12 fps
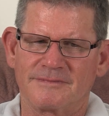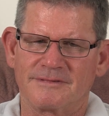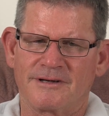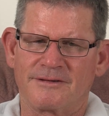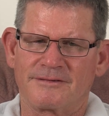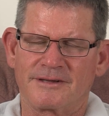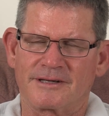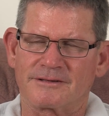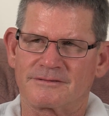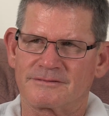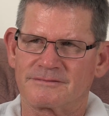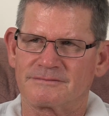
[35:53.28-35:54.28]
I think
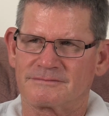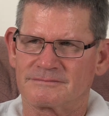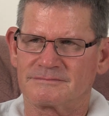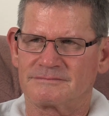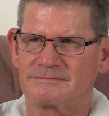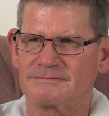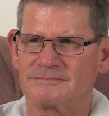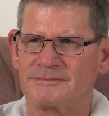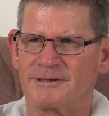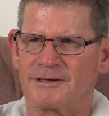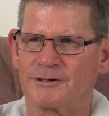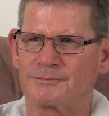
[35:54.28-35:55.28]
it
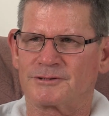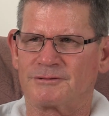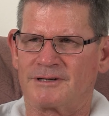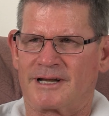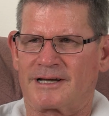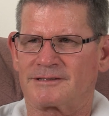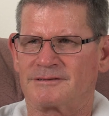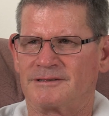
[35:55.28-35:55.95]
helps you relax.